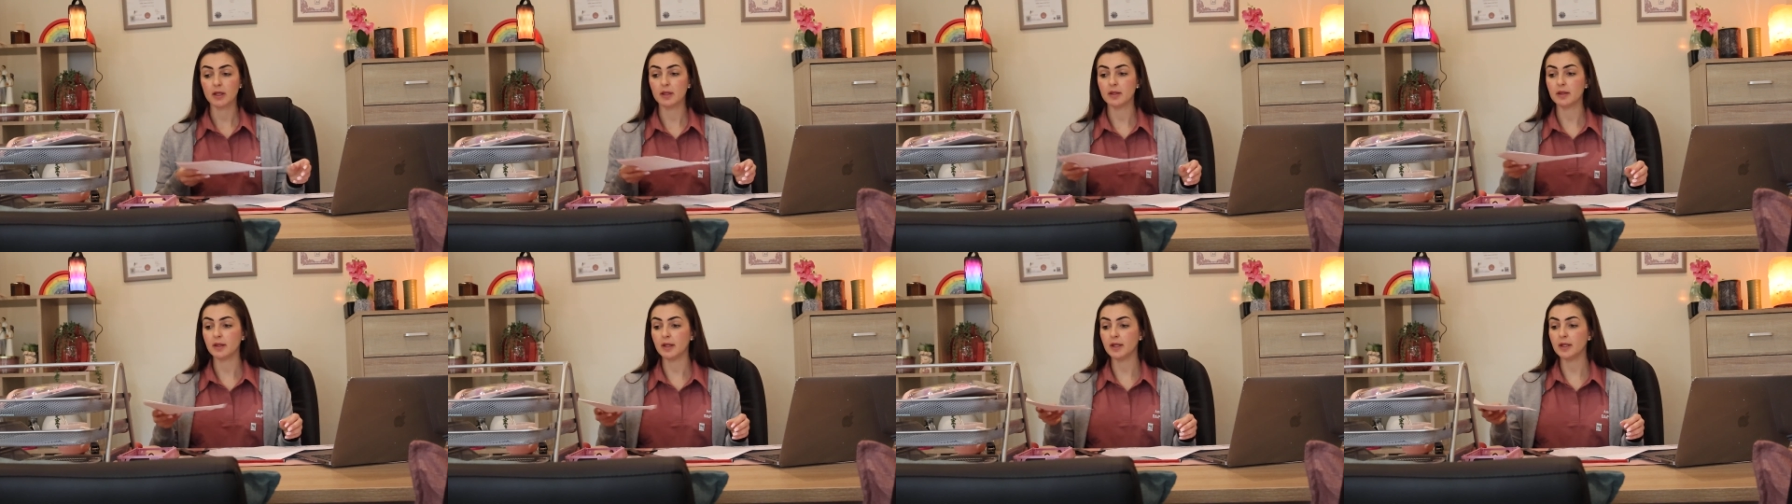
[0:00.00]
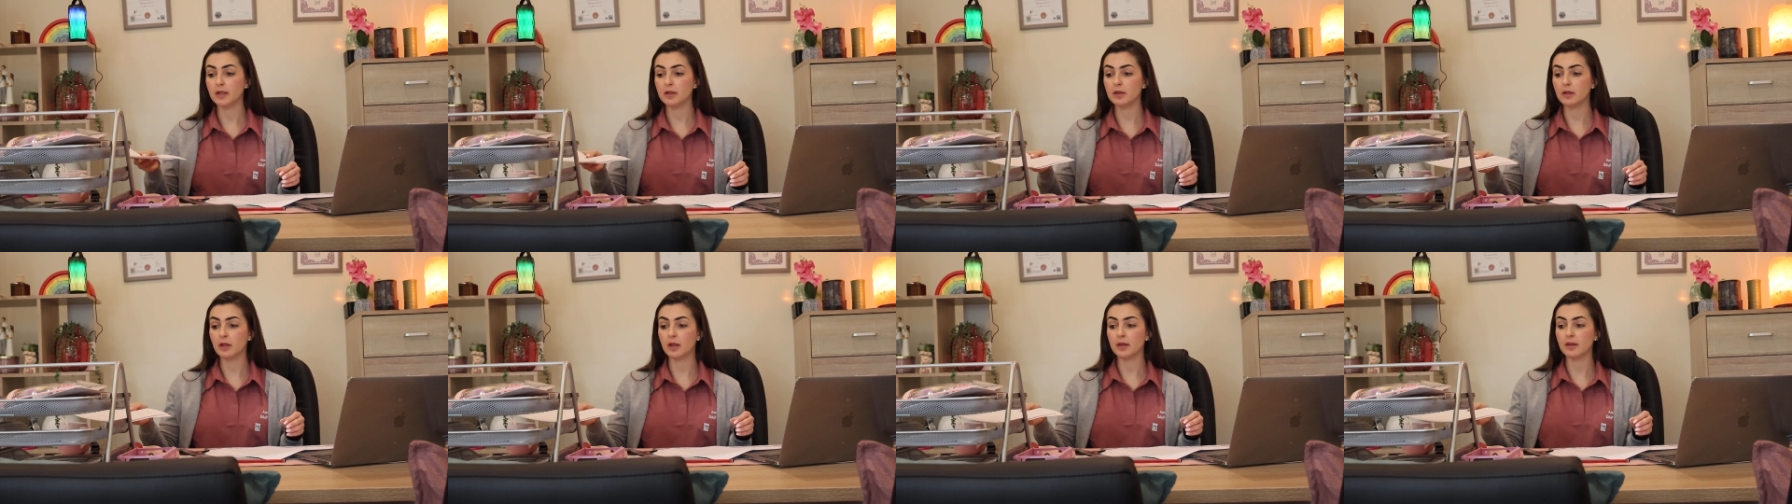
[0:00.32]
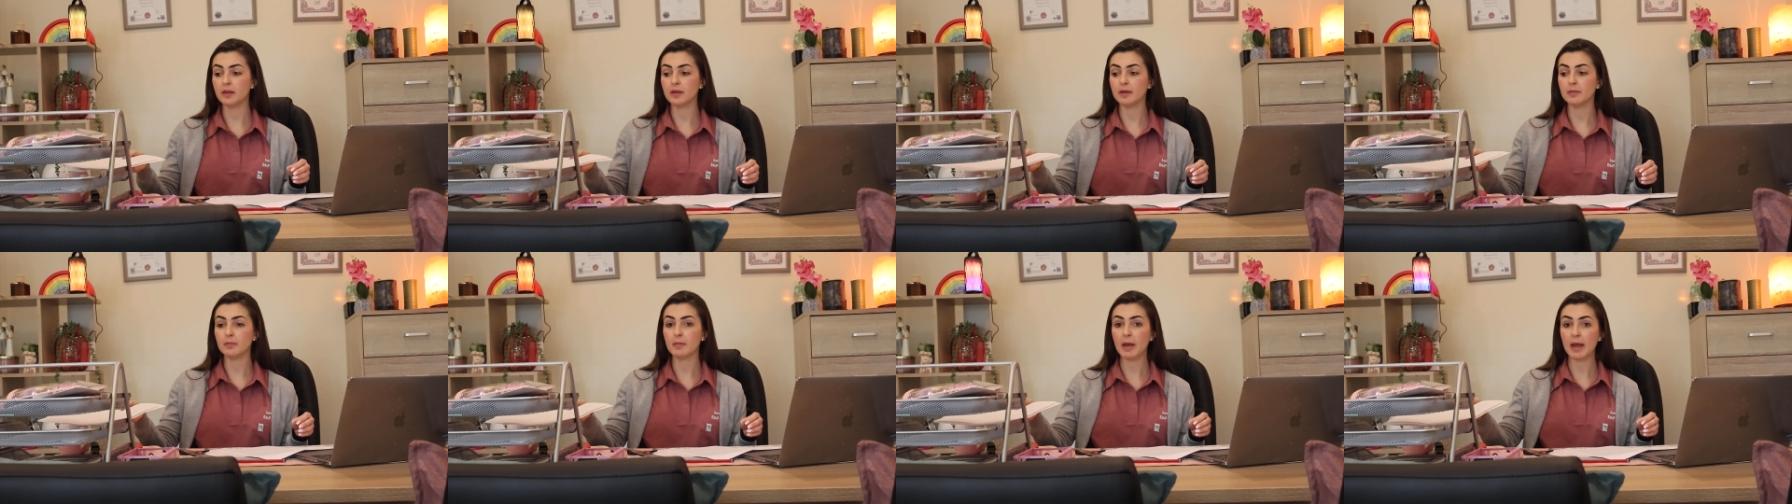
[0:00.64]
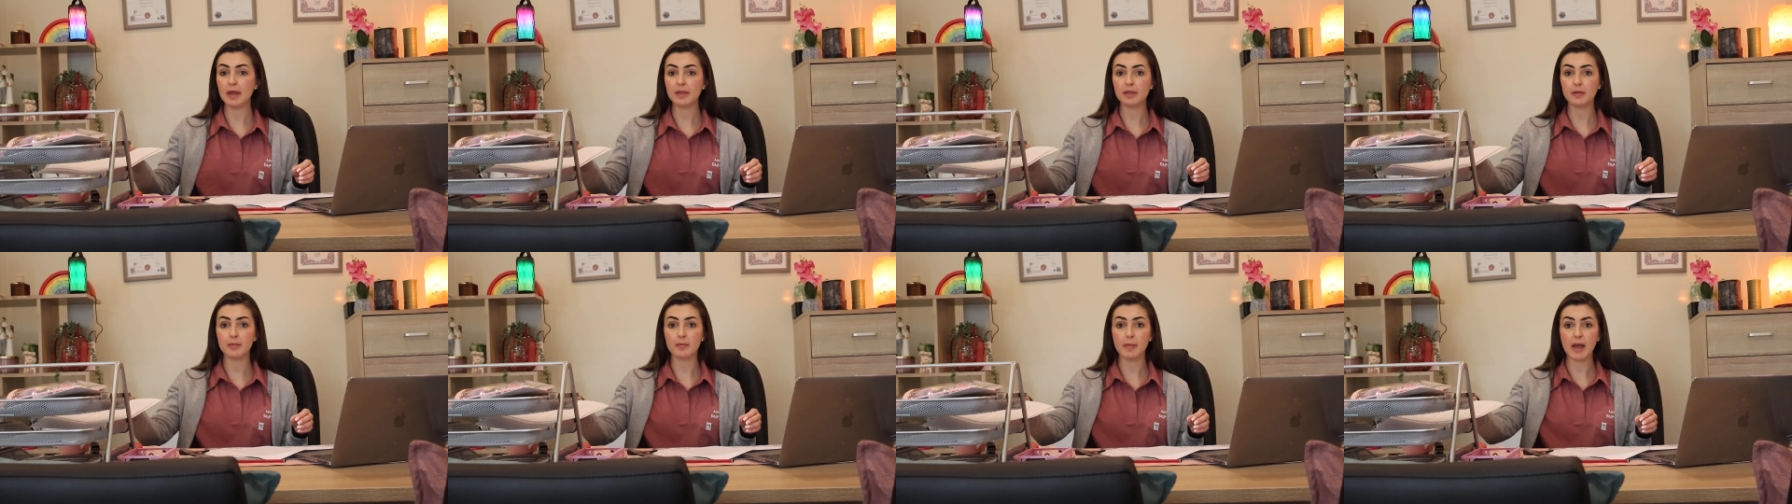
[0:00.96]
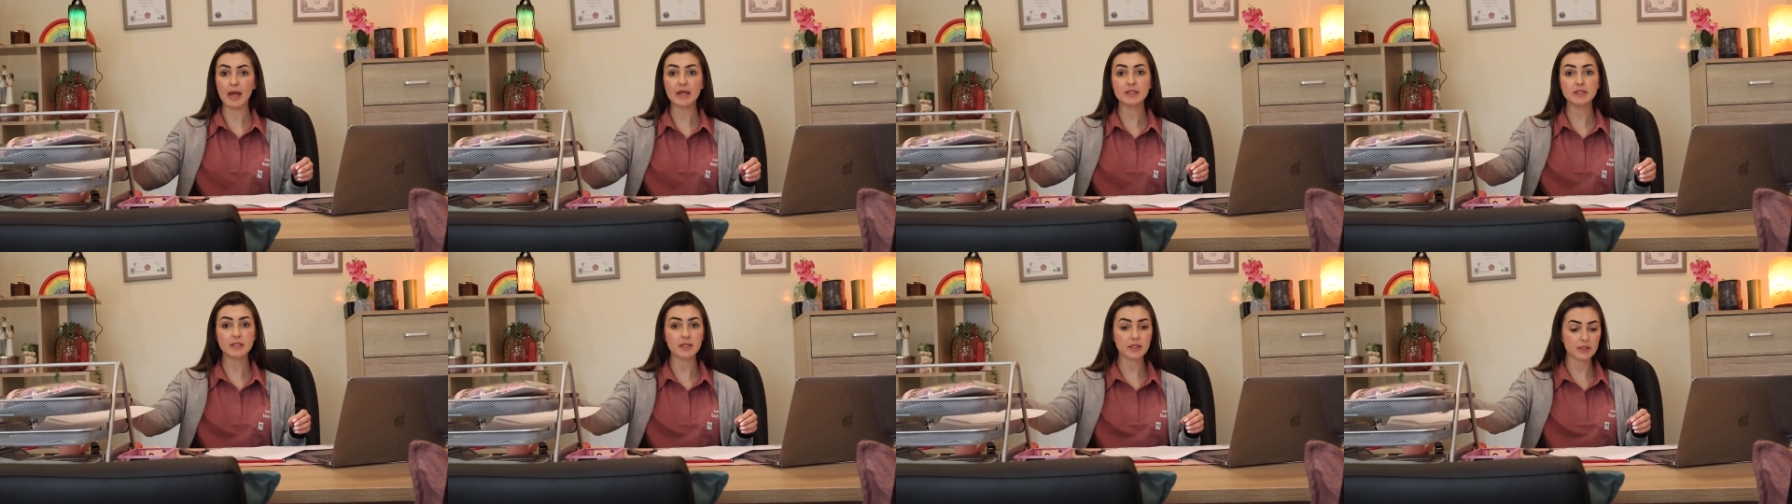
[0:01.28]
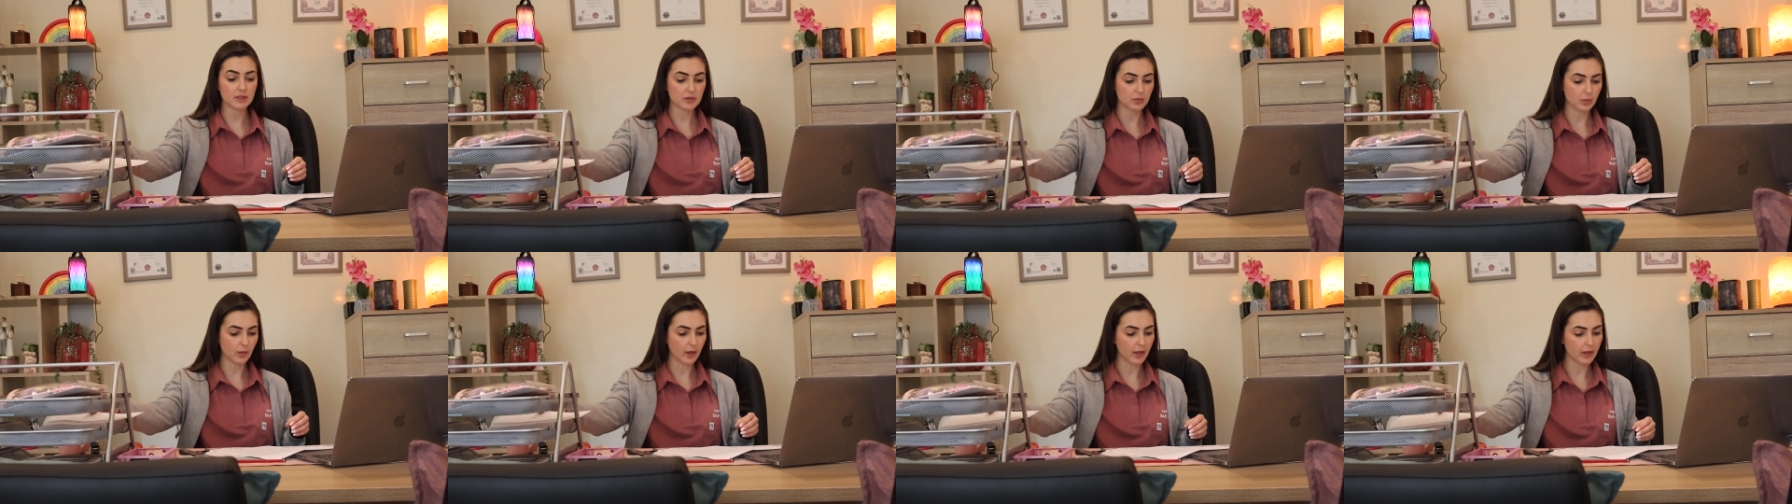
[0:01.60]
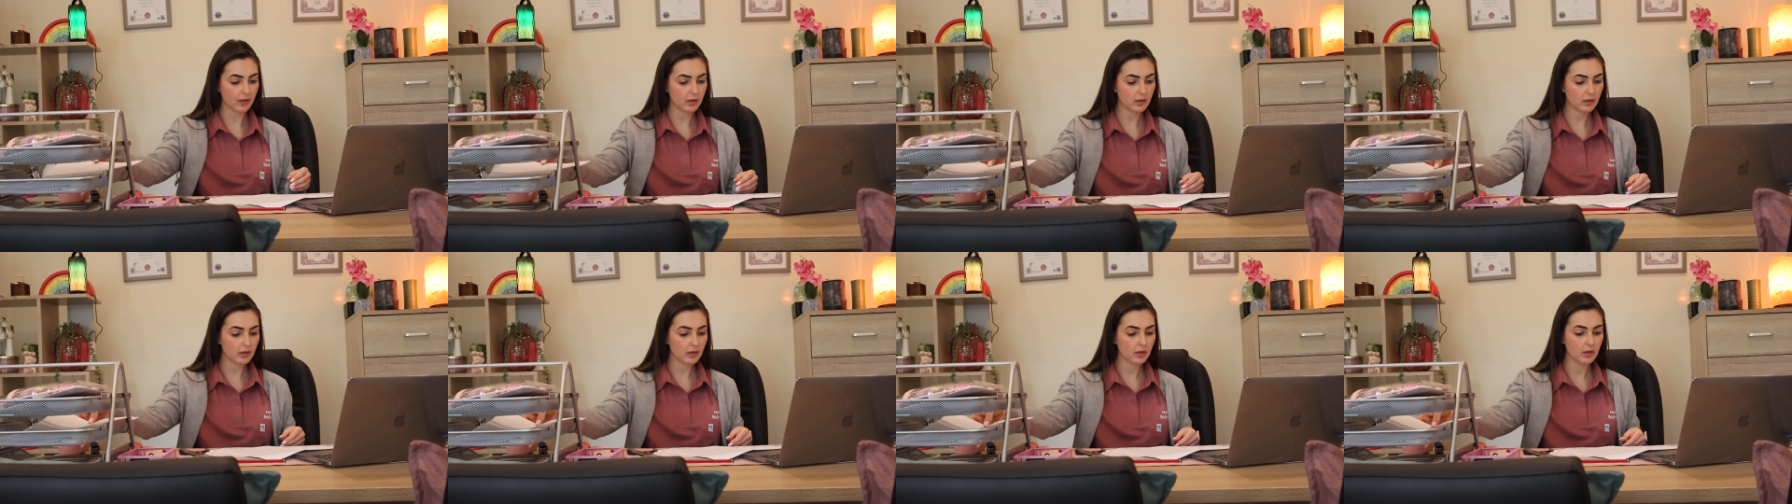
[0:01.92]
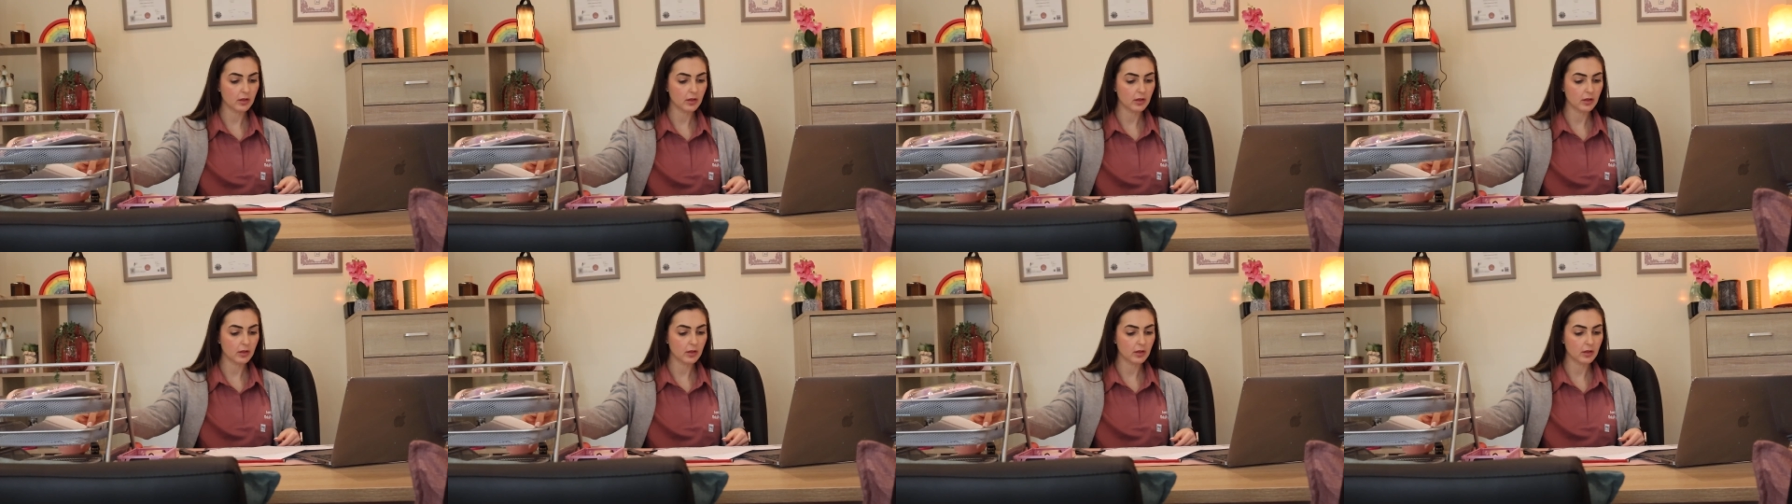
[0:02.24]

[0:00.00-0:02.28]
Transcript: Then the mathematics one,